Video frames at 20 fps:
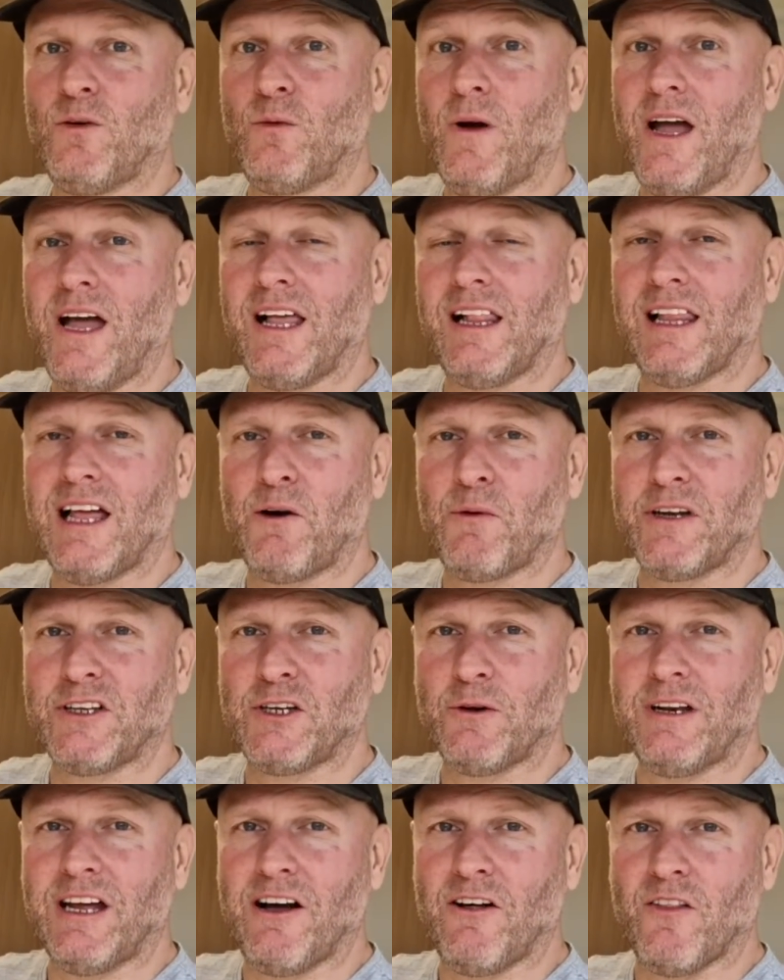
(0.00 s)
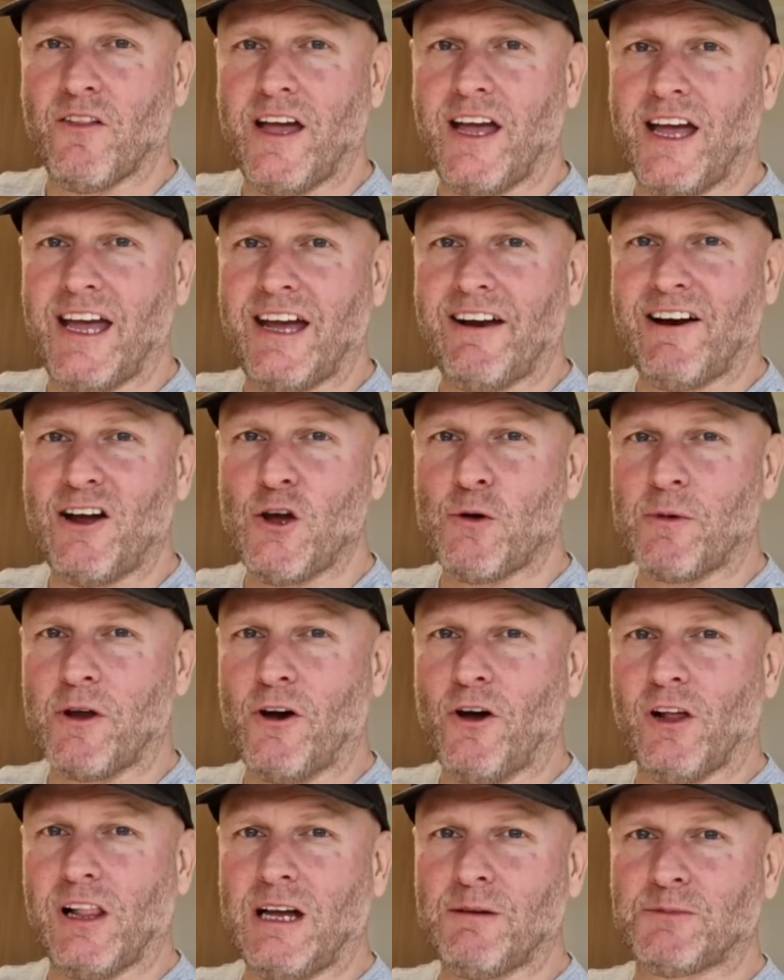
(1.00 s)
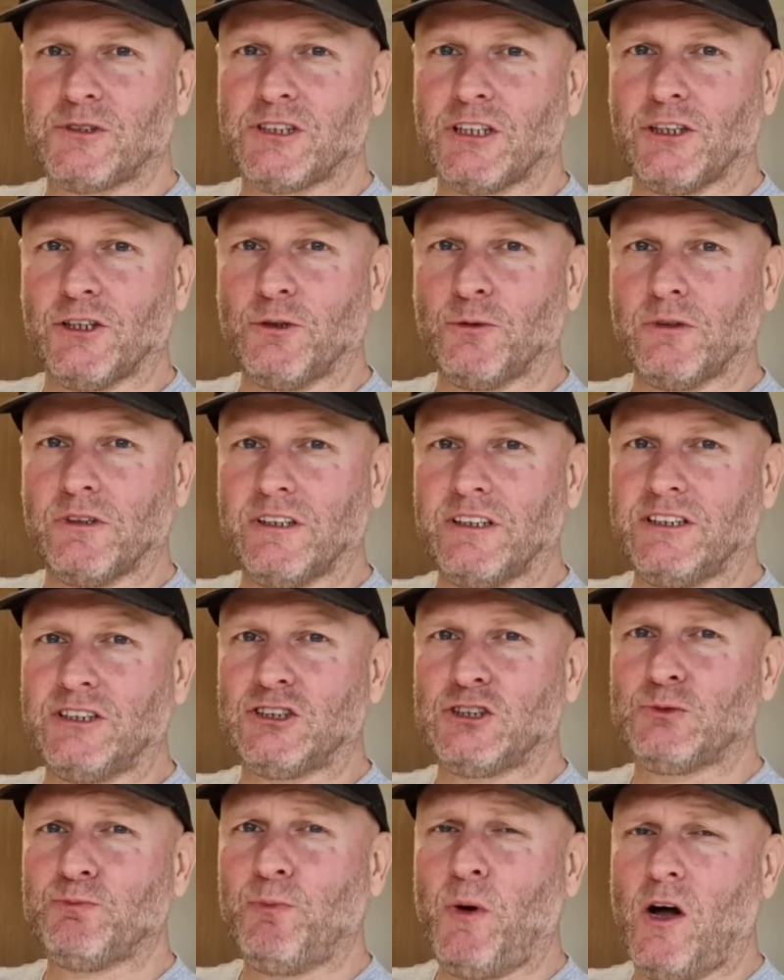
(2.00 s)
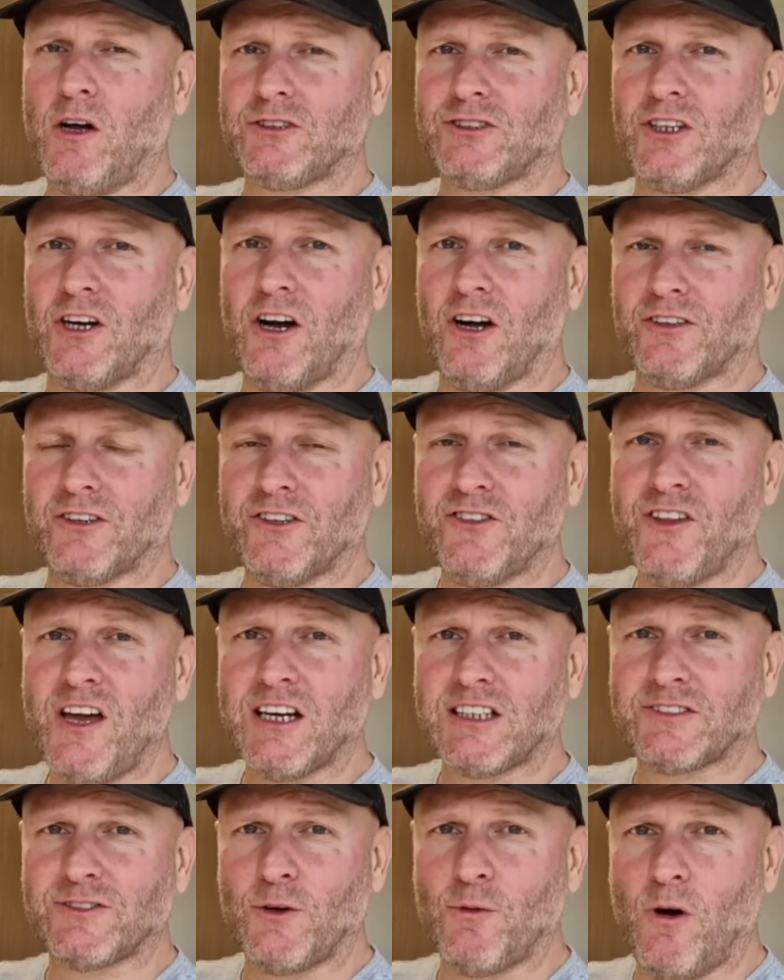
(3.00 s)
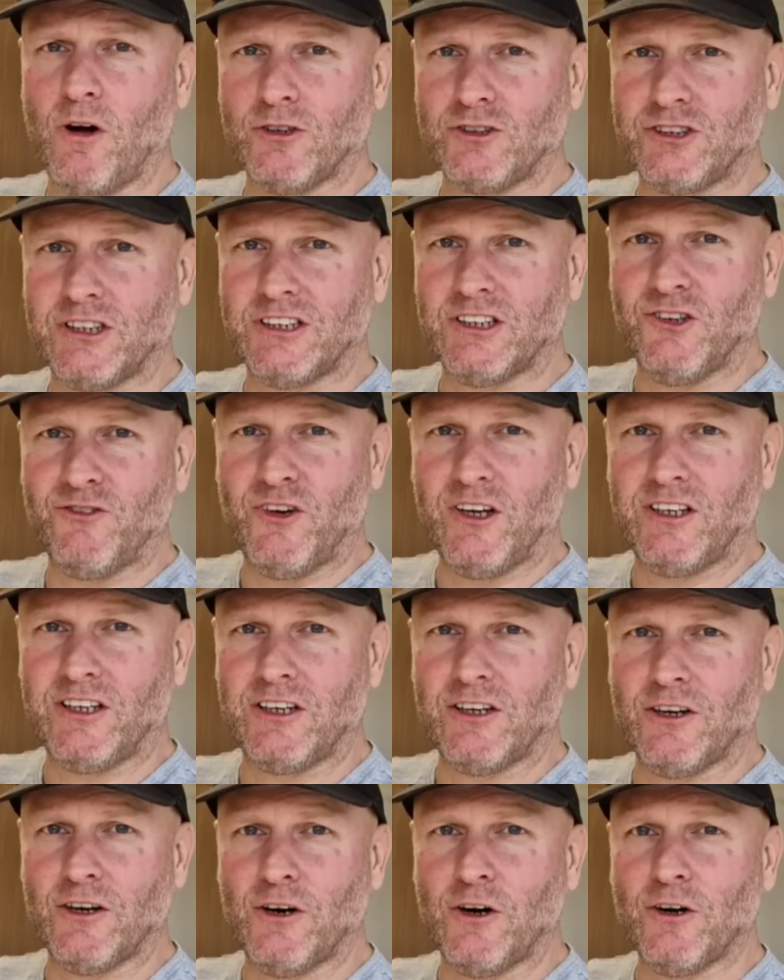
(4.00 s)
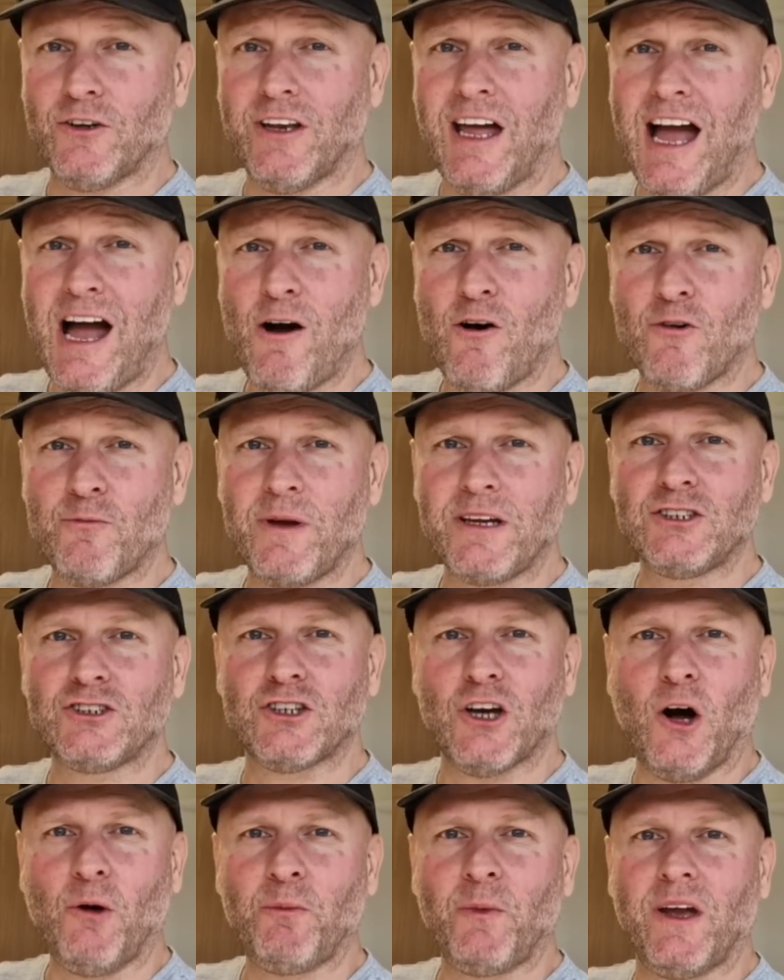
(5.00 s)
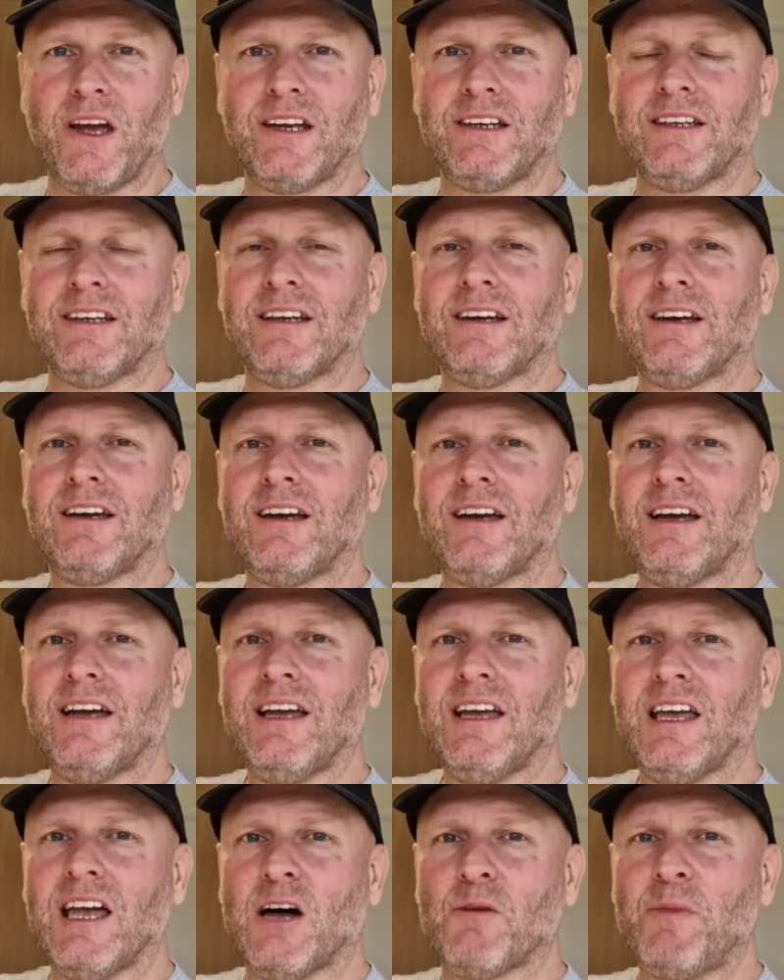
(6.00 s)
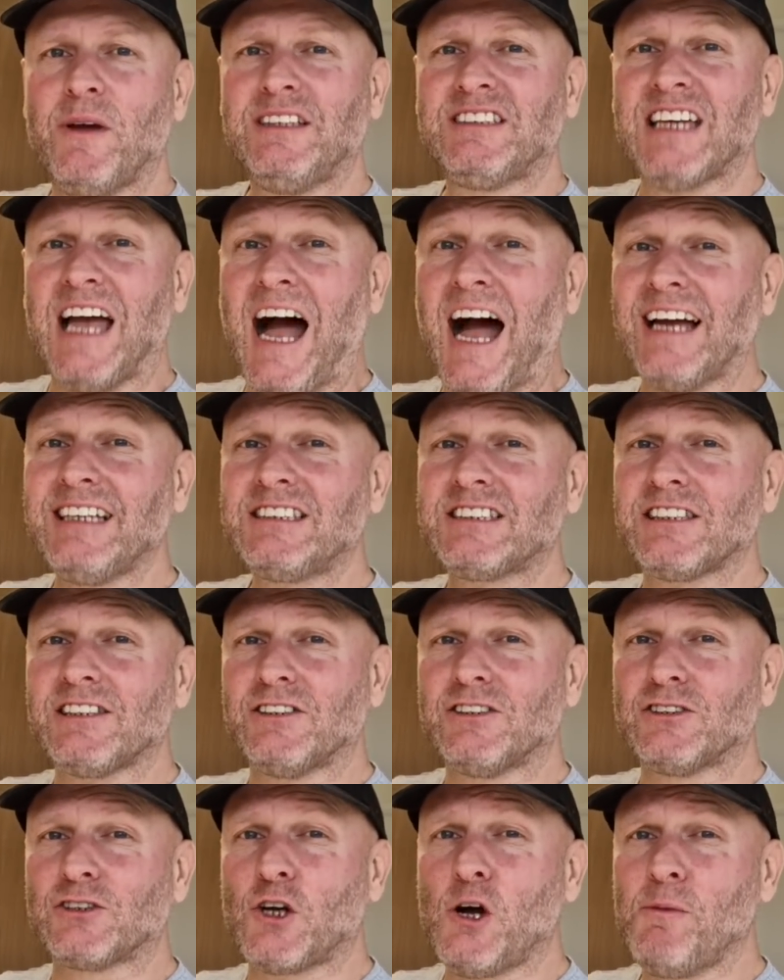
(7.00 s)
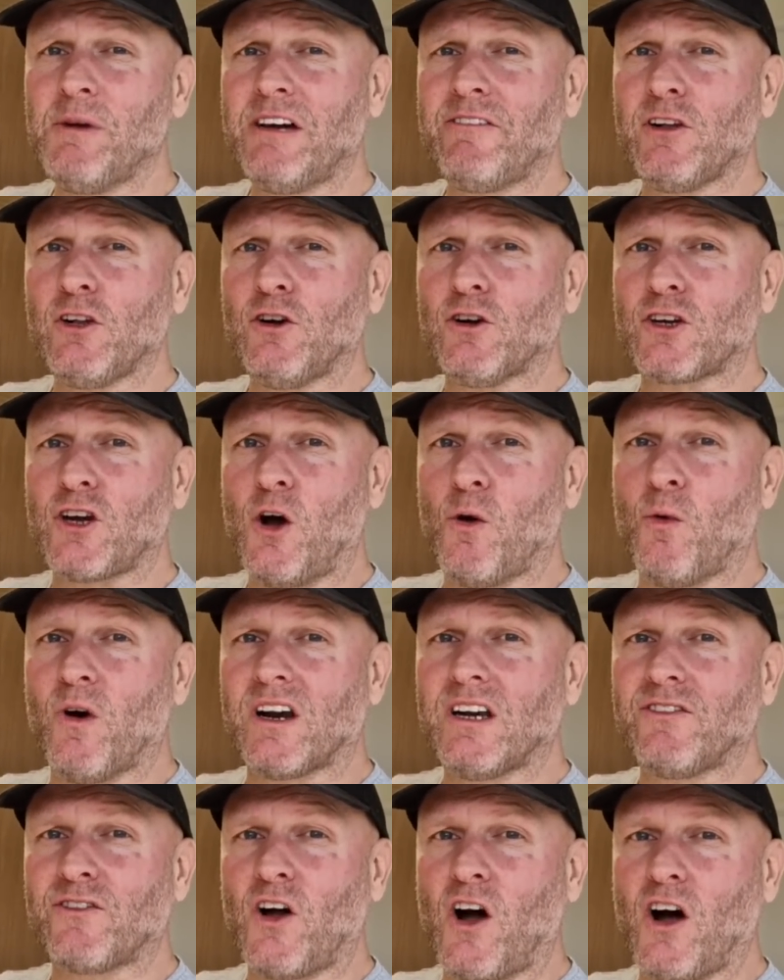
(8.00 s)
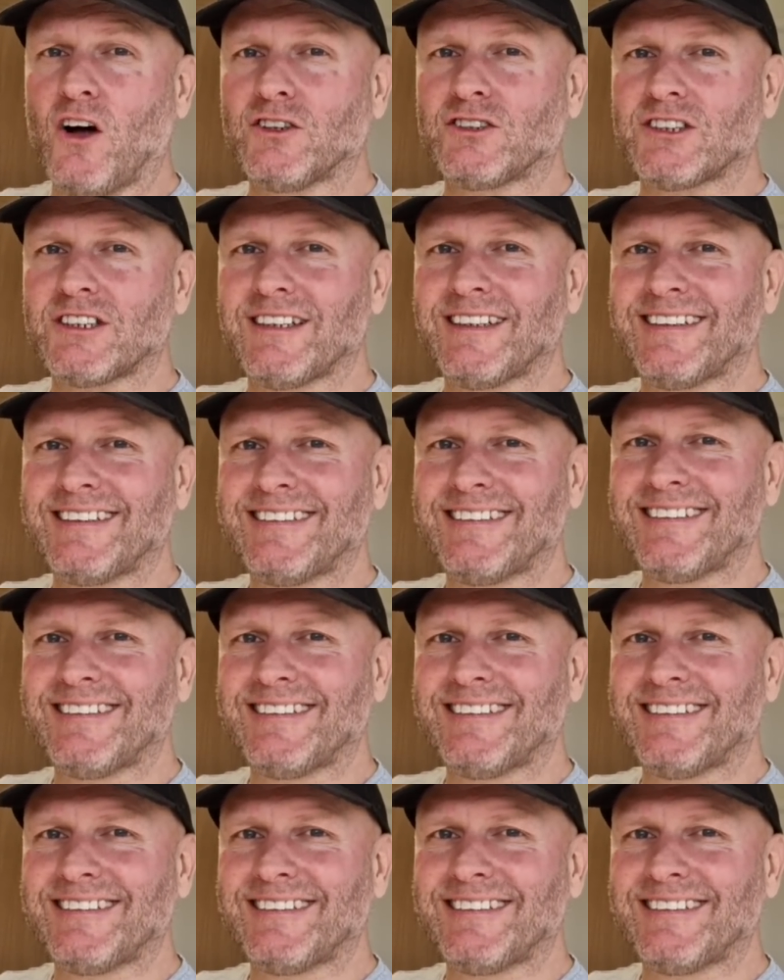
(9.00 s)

Well, how are we doing out there? I hope you're all absolutely spot on, and thanks for watching the video. Now I've been shopping. I've been to Iceland. Come and have a look what I've got.